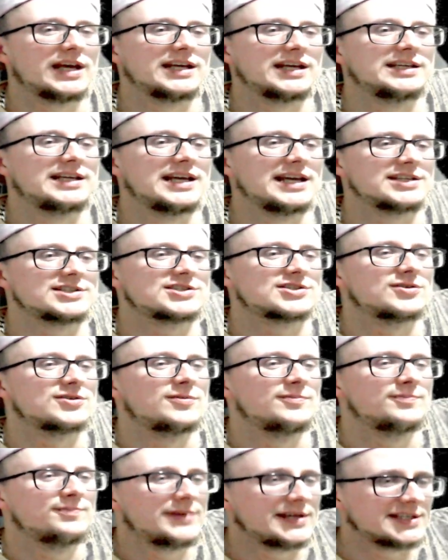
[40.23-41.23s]
Get Some
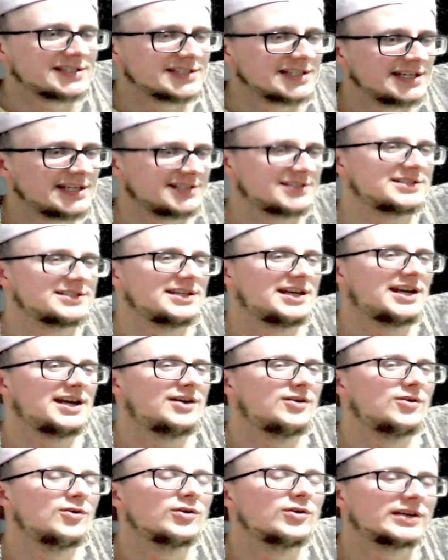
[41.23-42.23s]
Business, yeah,
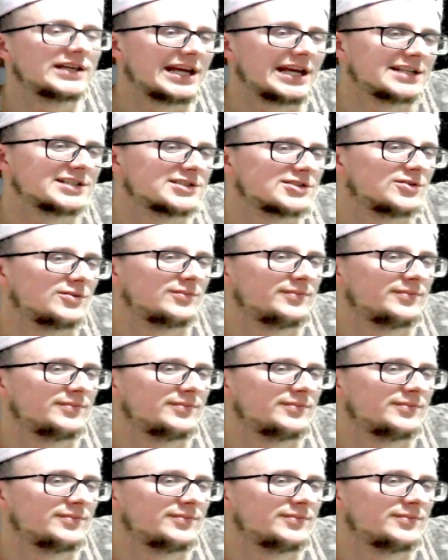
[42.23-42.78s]
or Get Some.